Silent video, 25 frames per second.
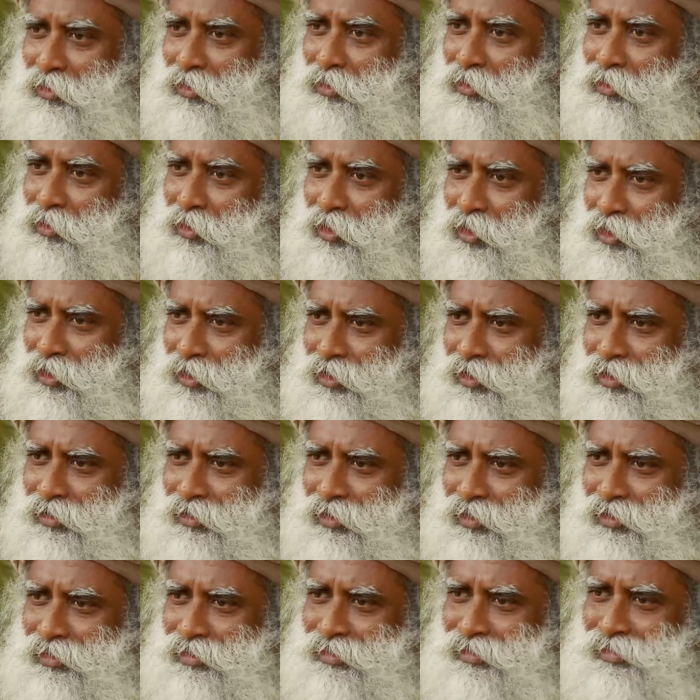You can hear
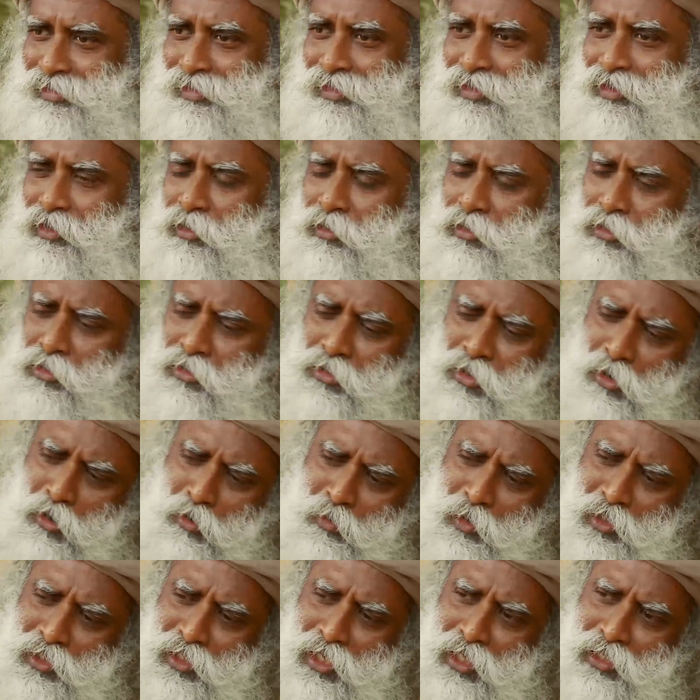this, so
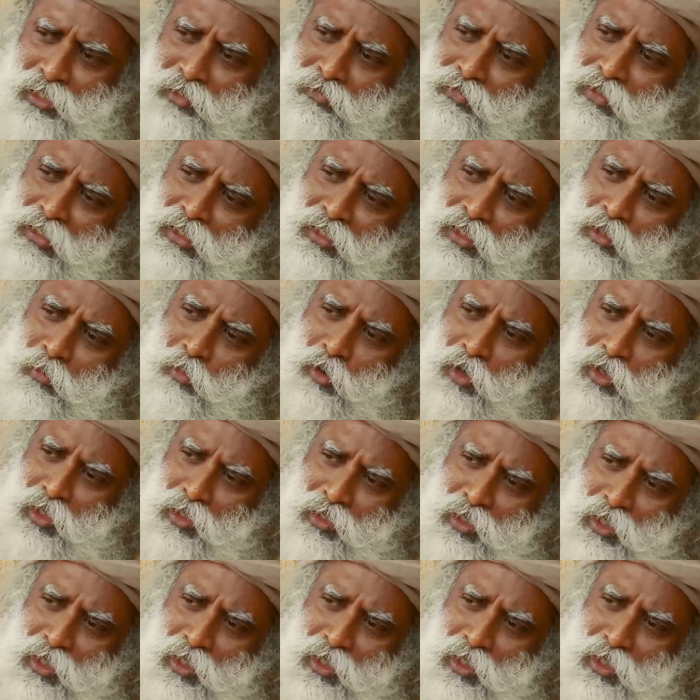much activity in the body,